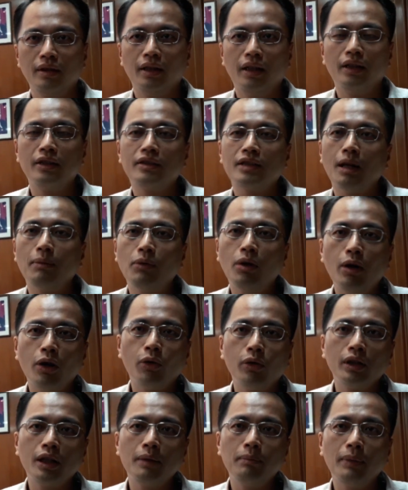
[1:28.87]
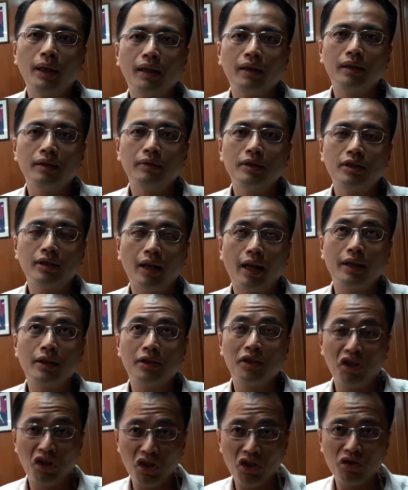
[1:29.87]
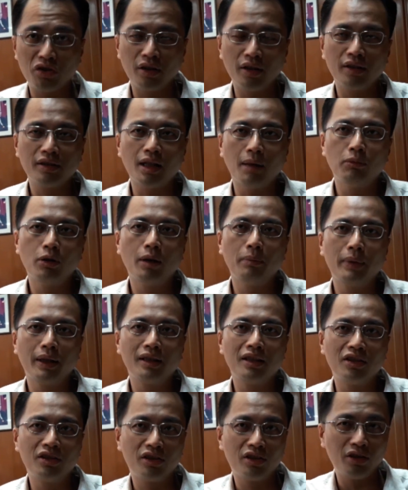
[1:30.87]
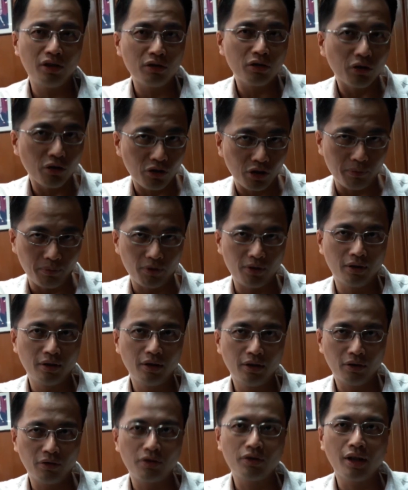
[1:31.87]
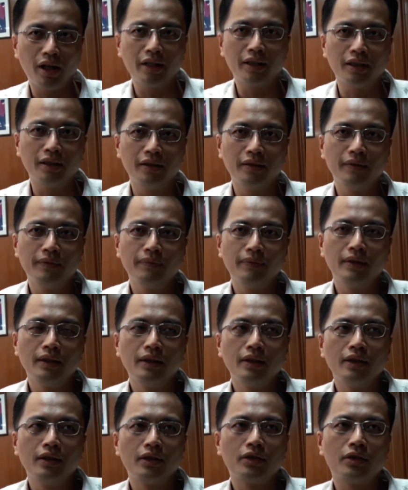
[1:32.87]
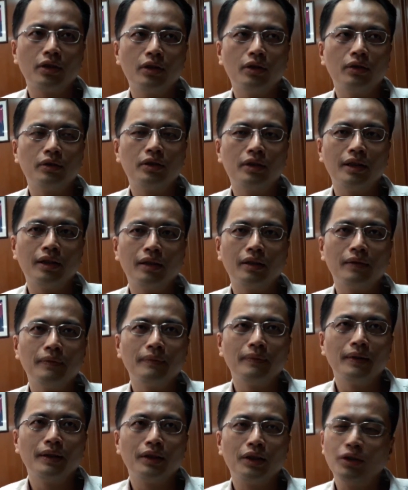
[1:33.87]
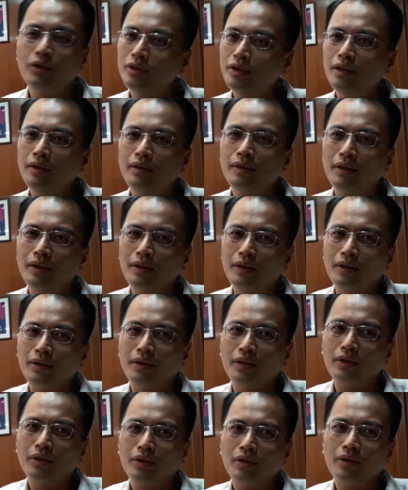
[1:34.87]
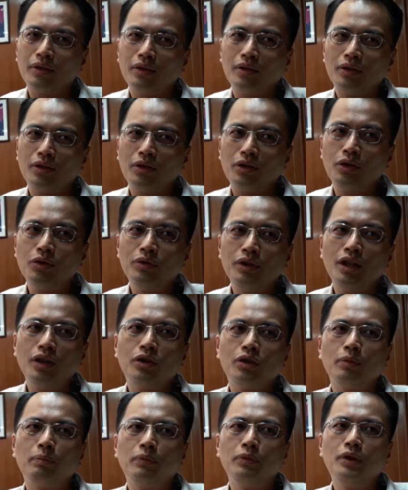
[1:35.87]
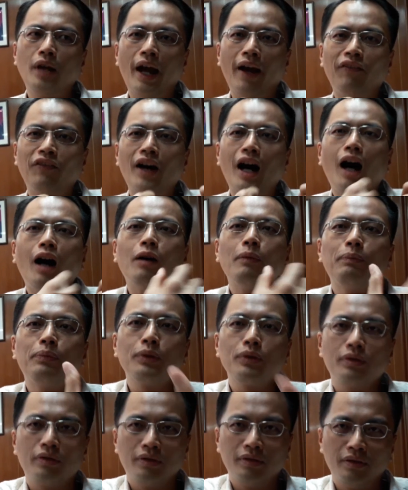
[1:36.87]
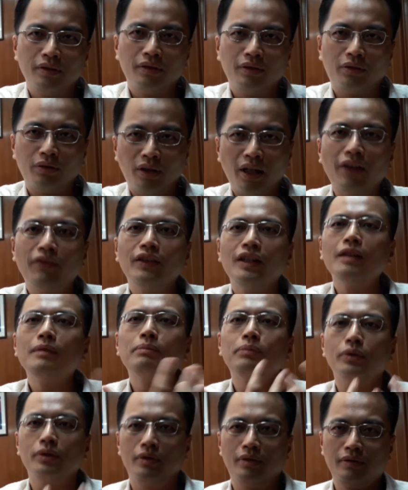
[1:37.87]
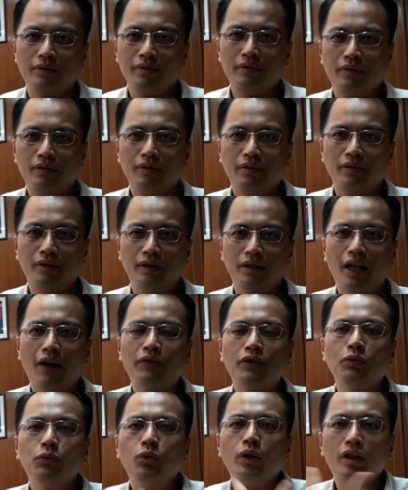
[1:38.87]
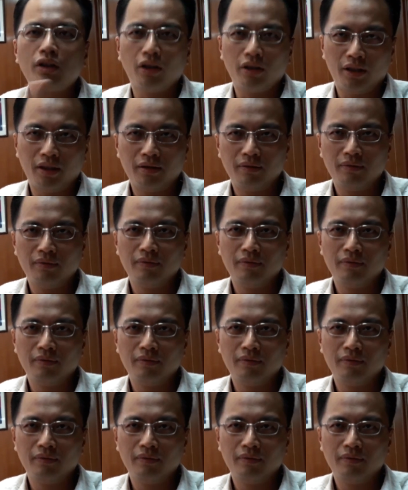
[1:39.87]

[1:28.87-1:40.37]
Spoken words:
And Samoa only made, and this year Samoa made 0 trips to China. So the you see, you need to have output to have input. You have to work on it.